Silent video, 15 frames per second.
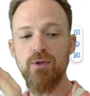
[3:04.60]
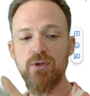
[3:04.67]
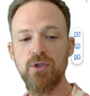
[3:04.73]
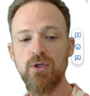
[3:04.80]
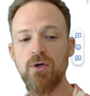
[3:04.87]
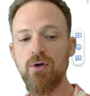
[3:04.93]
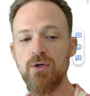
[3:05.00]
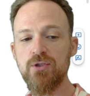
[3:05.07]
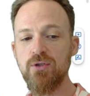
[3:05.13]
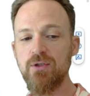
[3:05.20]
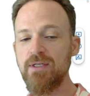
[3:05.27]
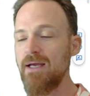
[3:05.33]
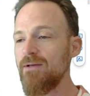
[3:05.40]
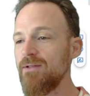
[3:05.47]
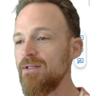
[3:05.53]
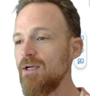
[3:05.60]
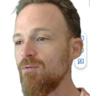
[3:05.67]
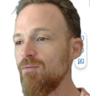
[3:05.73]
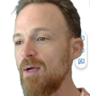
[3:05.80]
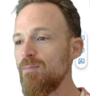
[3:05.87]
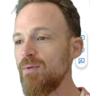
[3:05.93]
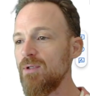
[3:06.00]
the cursor down there
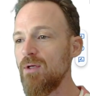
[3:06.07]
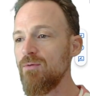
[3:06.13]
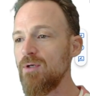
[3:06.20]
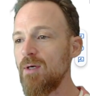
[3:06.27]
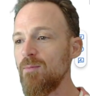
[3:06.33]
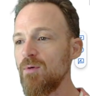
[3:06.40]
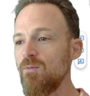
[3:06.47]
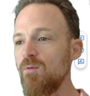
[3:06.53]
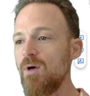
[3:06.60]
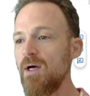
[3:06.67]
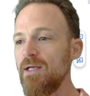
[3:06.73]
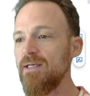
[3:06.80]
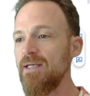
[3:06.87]
right below number 1